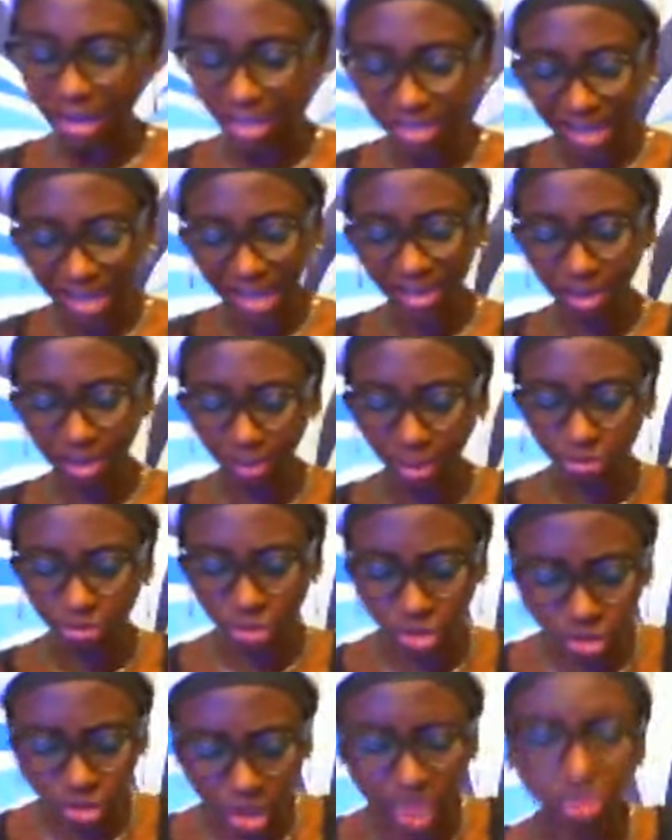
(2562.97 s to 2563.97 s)
In the name of
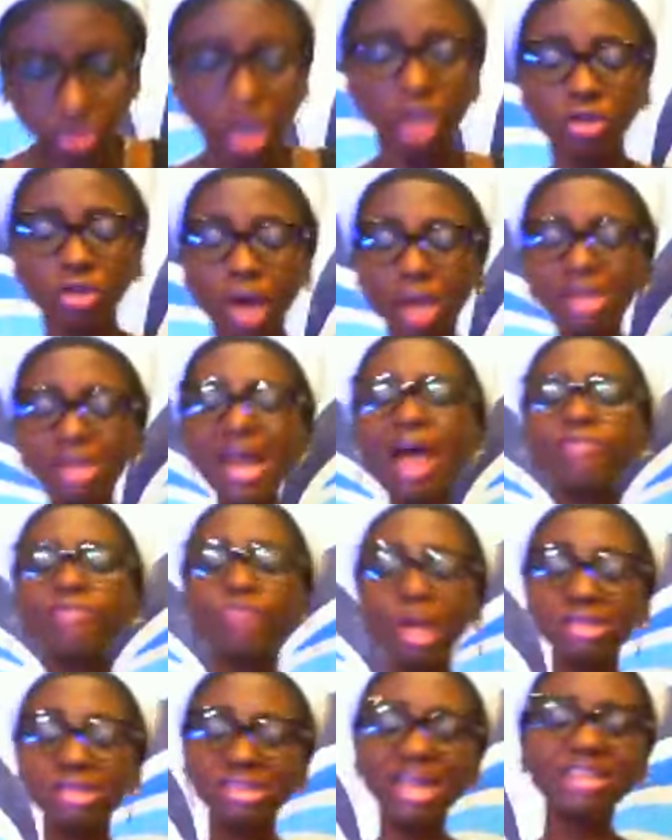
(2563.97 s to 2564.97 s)
Jesus, your life,
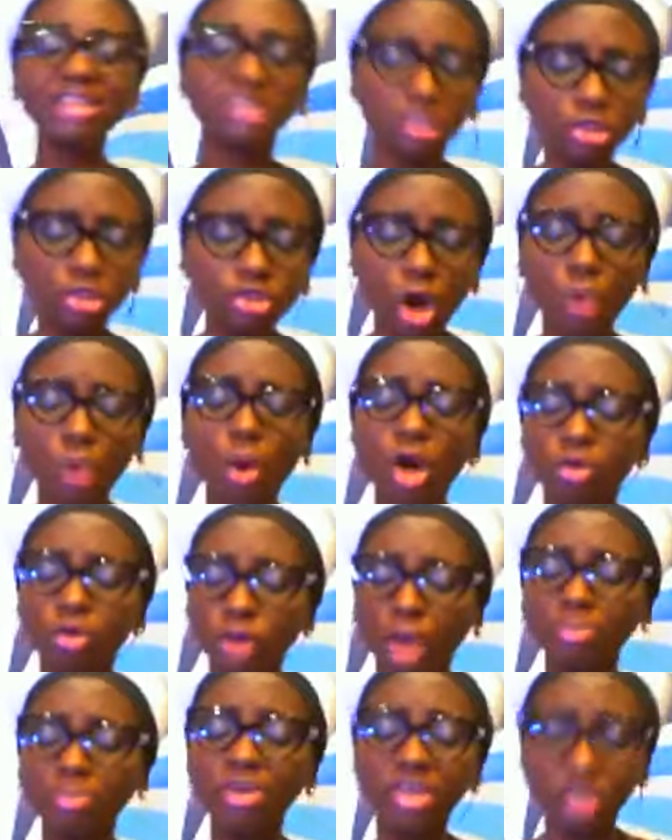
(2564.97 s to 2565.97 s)
your destiny, your work,
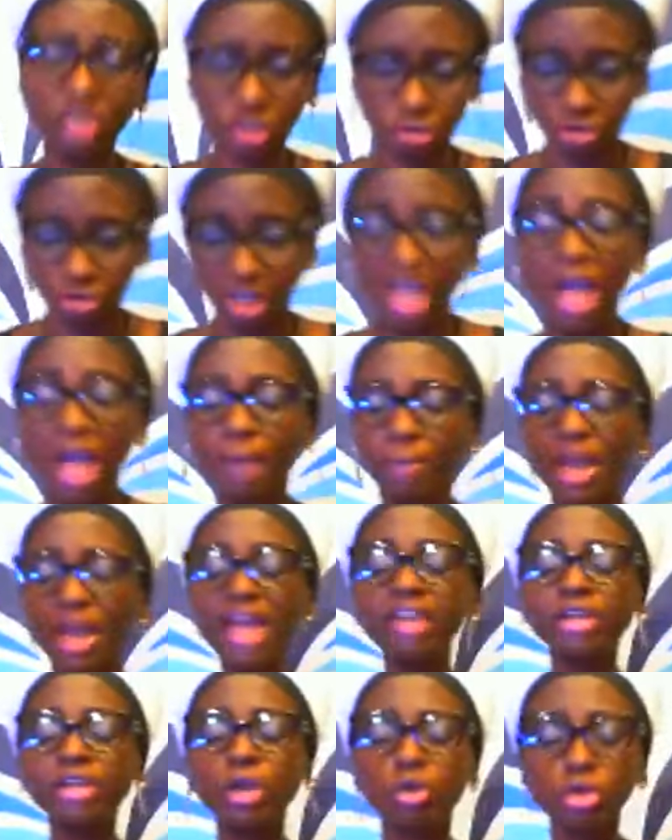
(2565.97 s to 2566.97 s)
your ministry,
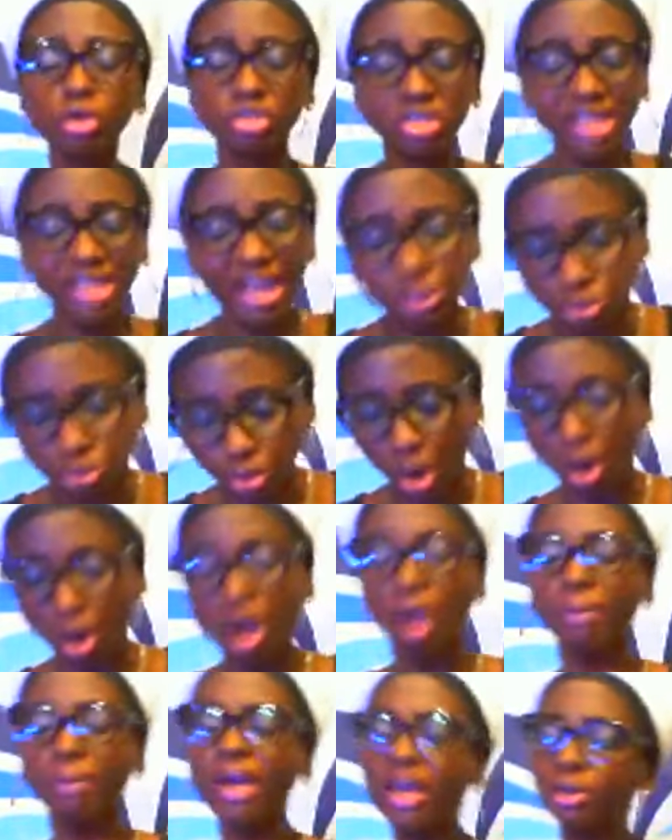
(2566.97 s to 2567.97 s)
Praying Eagles
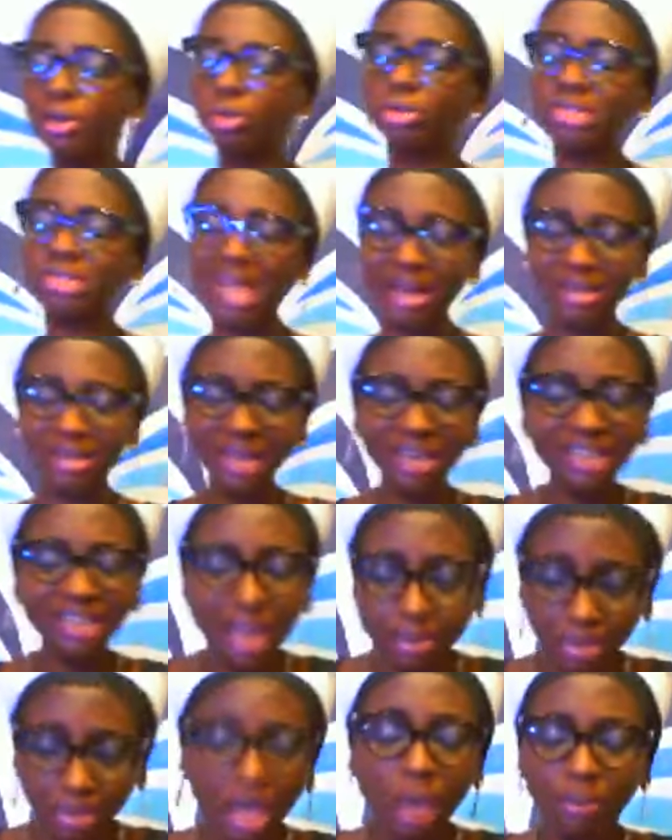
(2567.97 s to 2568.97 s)
Network, Praying Eagles
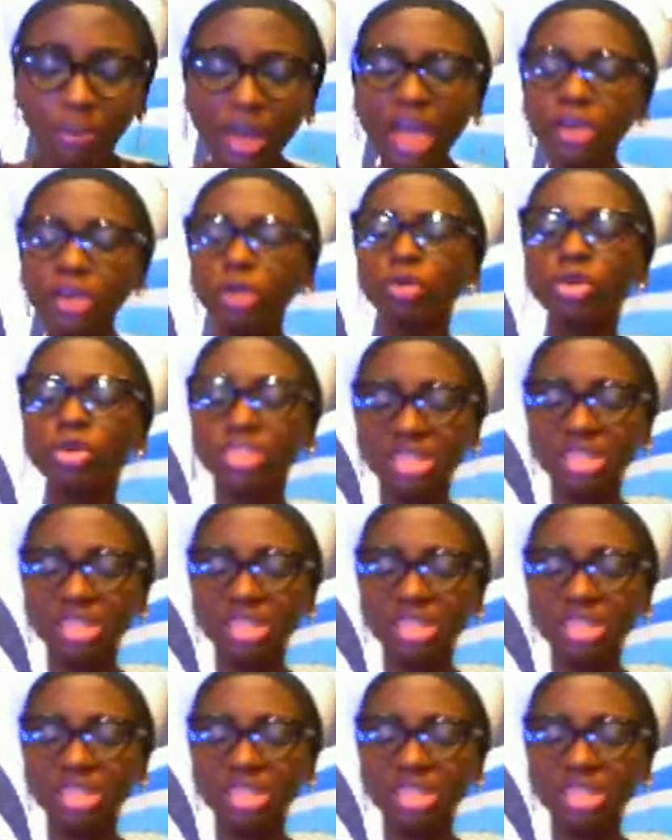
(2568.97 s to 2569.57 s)
Academy, Praying Eagles